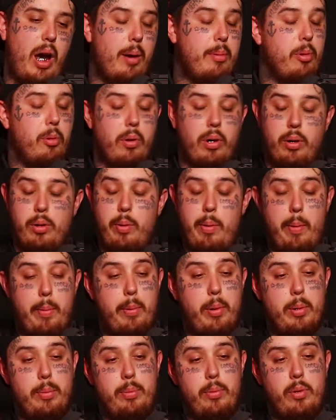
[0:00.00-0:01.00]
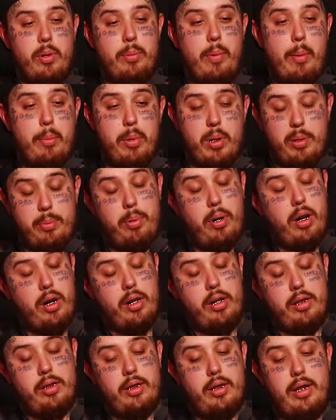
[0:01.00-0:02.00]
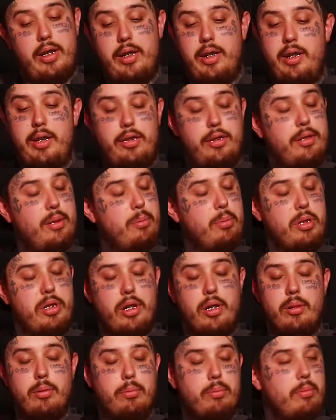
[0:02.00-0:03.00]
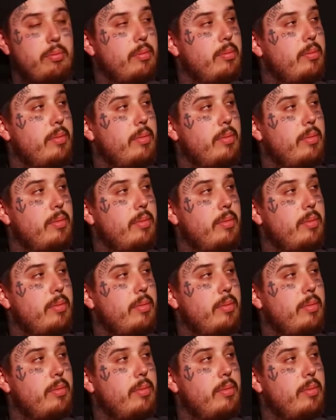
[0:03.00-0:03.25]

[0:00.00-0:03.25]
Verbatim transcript: I've been working with my, boy, with my boy Park, and he's super dope.